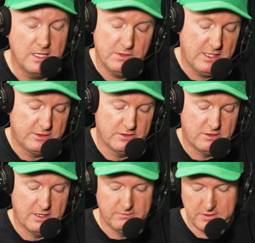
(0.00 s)
Yeah, but that's all
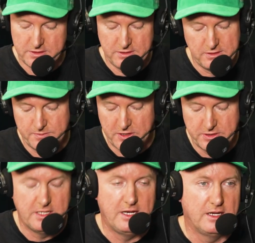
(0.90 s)
right. It's, you're supposed
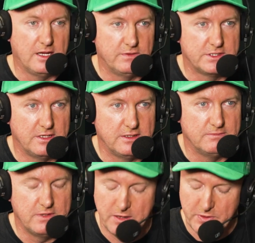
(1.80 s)
Can to get out of your comfort
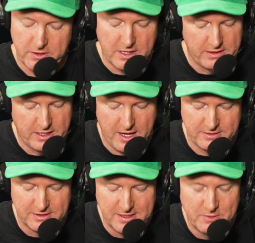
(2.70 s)
zone. No, we're not going to
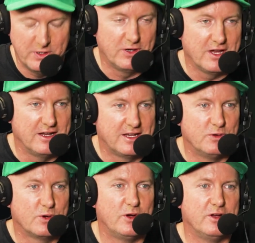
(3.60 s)
Gatton. we're not going to
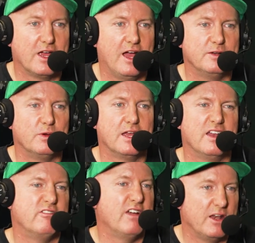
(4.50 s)
Kilcoy or Gatton. We're
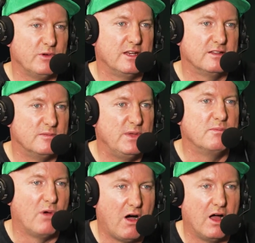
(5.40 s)
going to Randwick, the
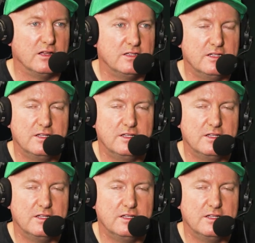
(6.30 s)
big mile.